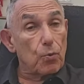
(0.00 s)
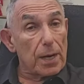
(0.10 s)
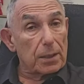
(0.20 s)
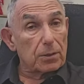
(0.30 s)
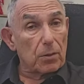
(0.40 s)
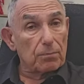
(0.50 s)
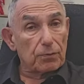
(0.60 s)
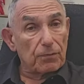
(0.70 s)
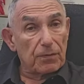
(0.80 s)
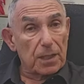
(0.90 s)
well-known
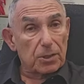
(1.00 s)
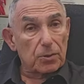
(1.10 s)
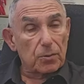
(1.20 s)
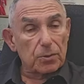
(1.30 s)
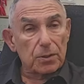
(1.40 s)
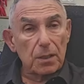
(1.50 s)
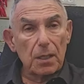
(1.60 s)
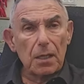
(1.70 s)
professors,